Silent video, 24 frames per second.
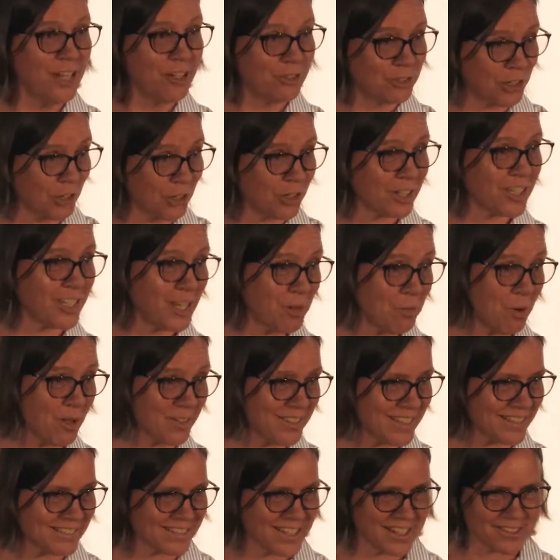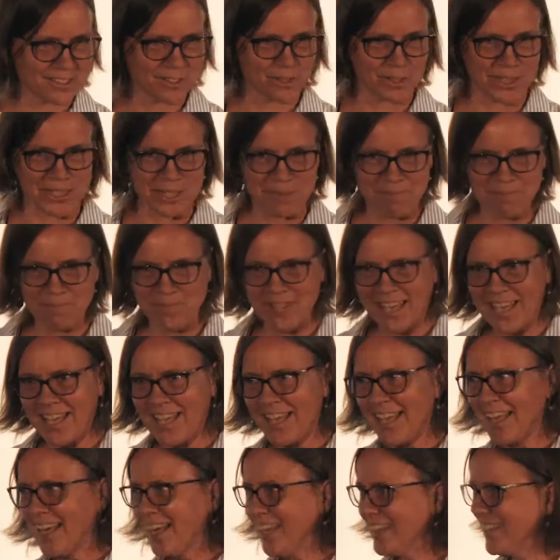Turkey won that category.
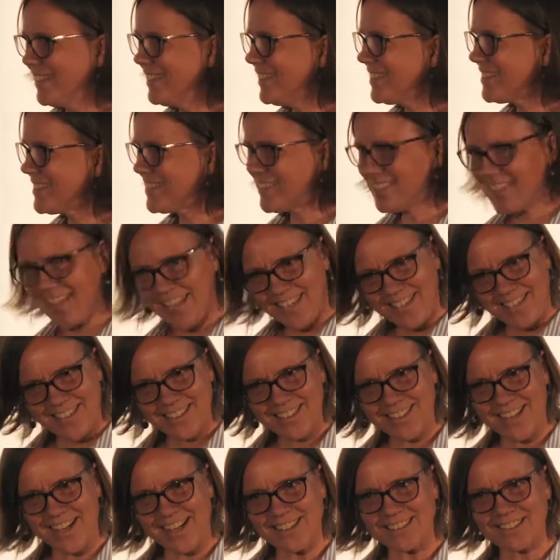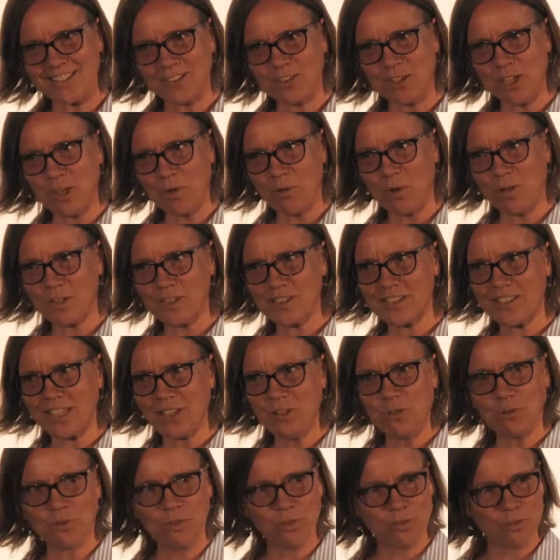Then the second category was that
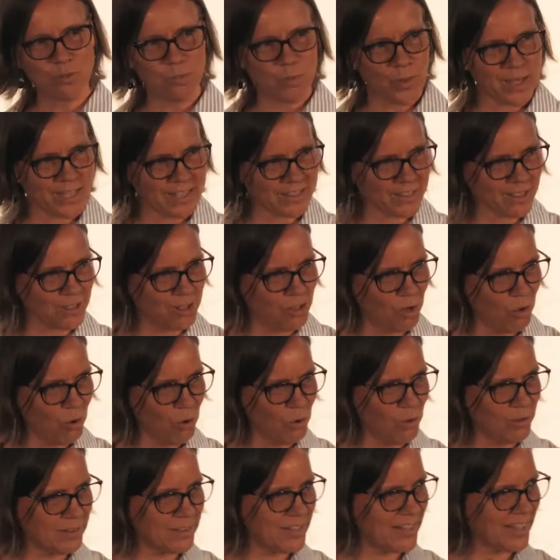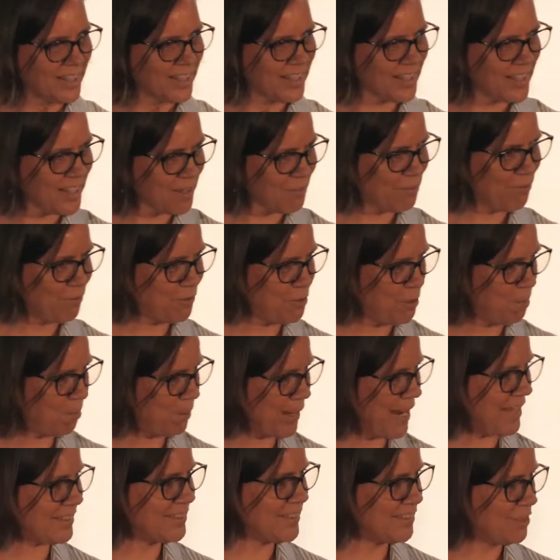you could win gold if you
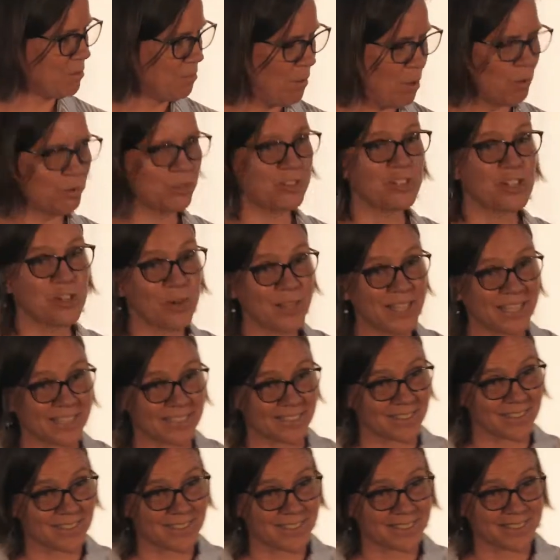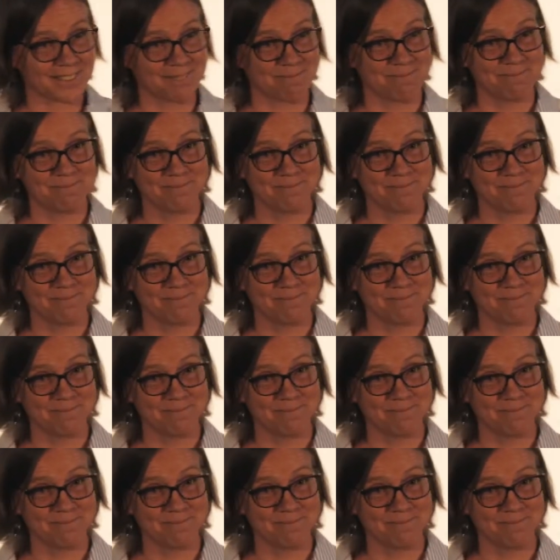planted the most trees.